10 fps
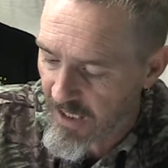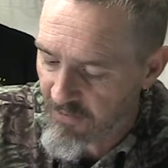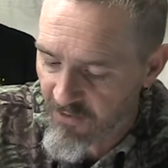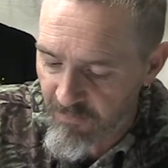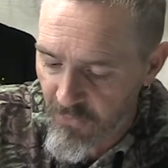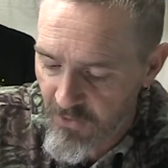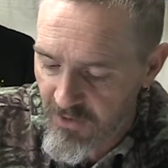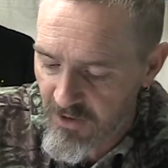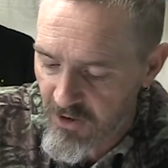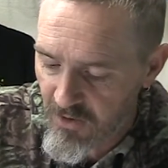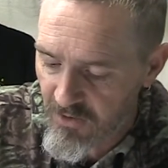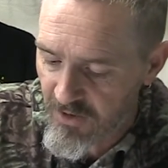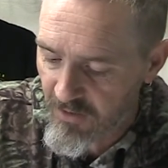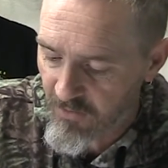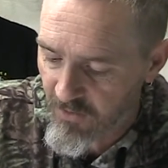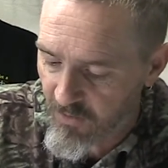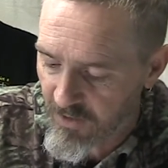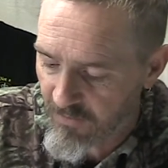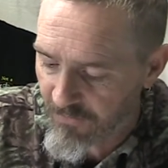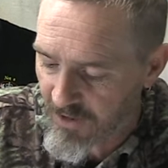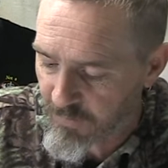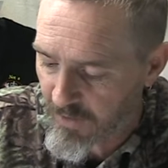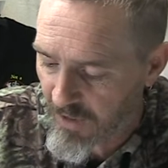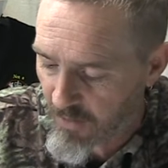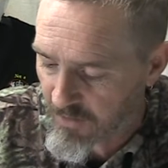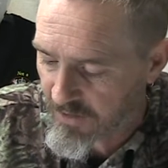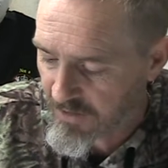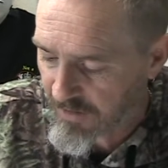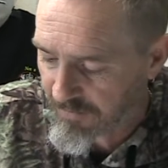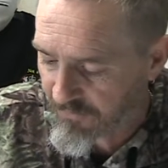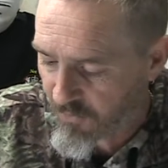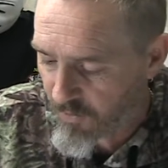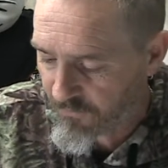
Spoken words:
and the person using the recording device being held in contempt of court,